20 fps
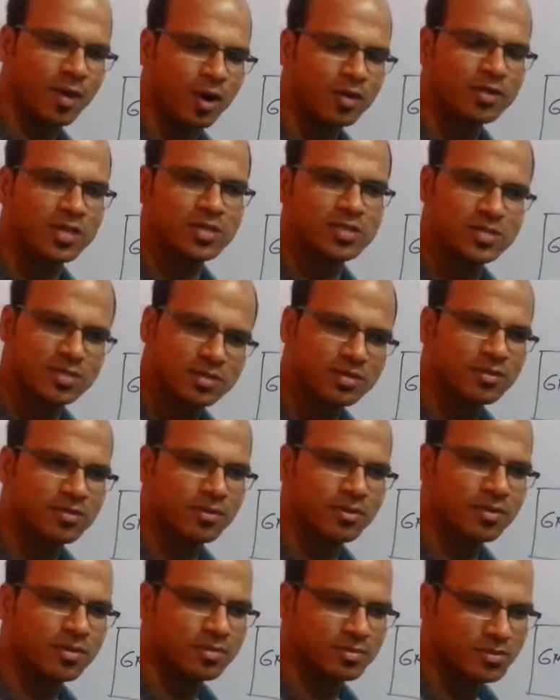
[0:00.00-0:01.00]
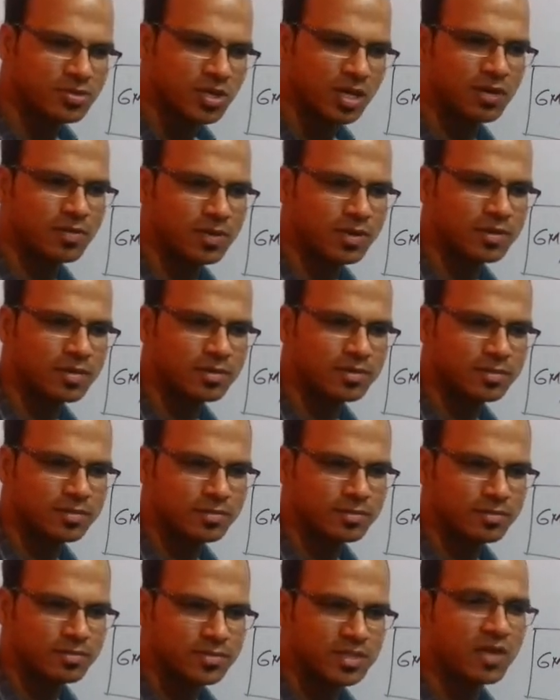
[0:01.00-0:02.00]
on this server,
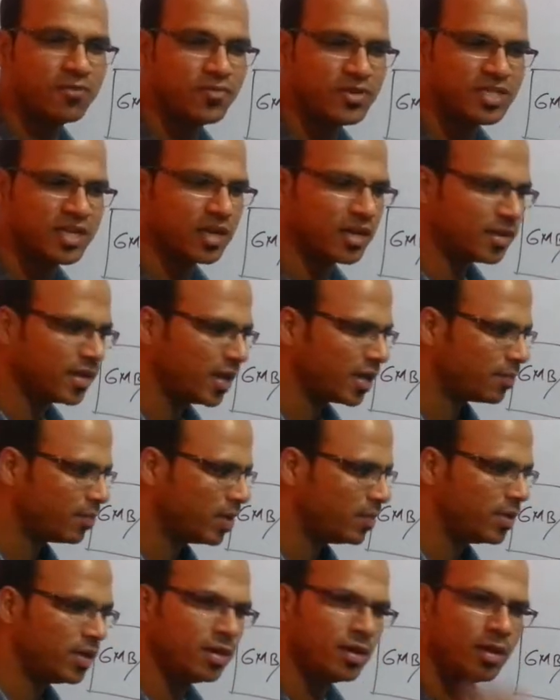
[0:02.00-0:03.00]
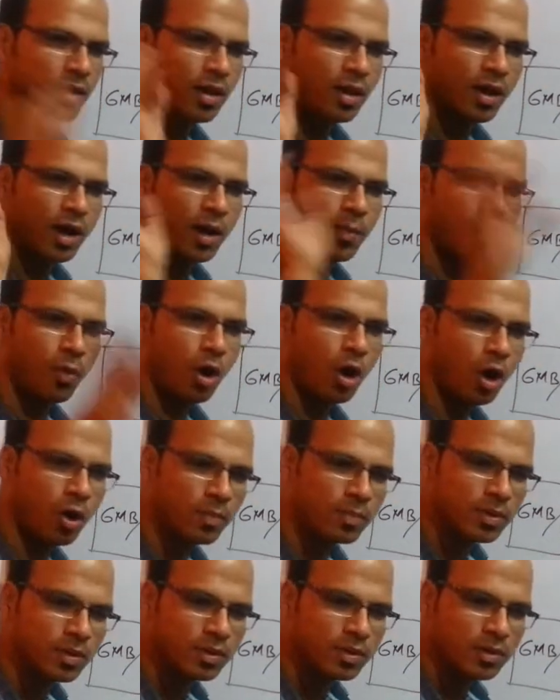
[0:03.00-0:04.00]
some physical attack, maybe a
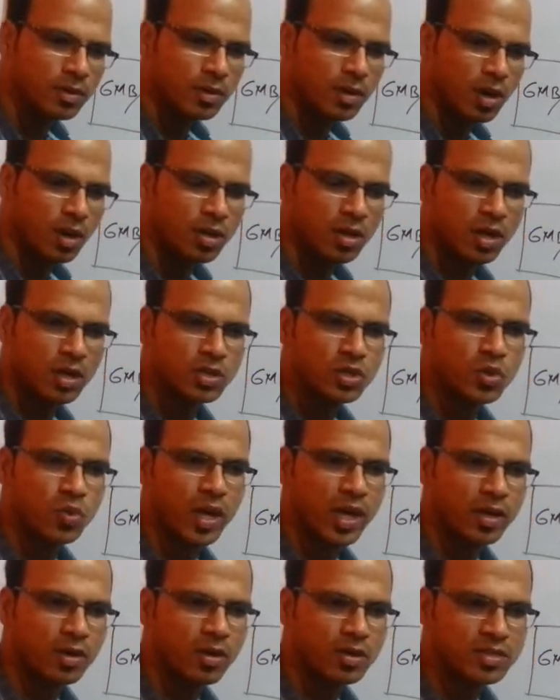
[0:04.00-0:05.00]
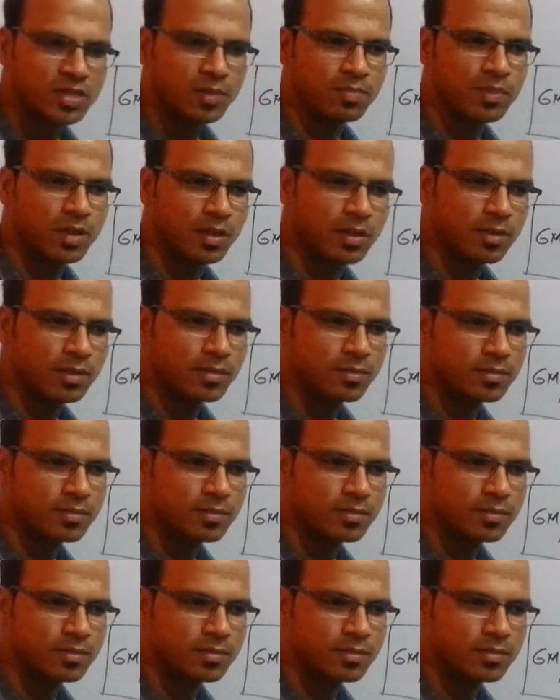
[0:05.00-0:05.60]
bomb or earthquake or something.